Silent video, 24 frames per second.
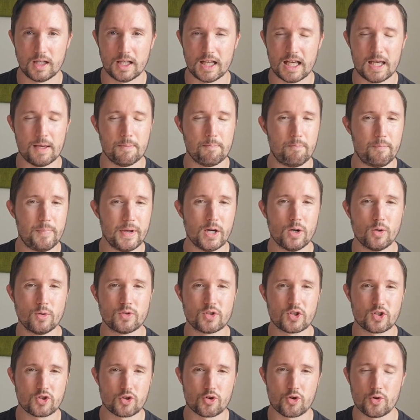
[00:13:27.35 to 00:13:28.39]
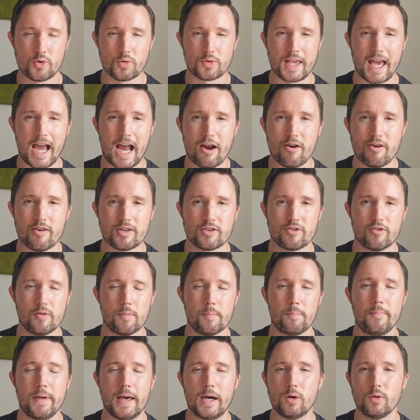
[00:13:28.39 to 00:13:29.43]
It builds true character.
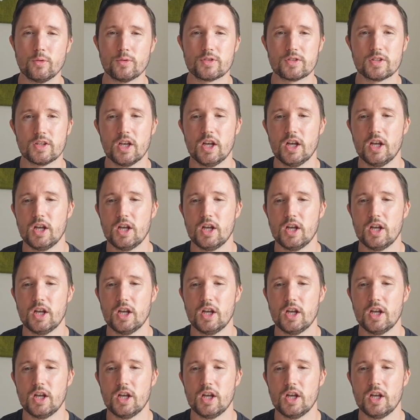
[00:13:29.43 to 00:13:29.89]
It builds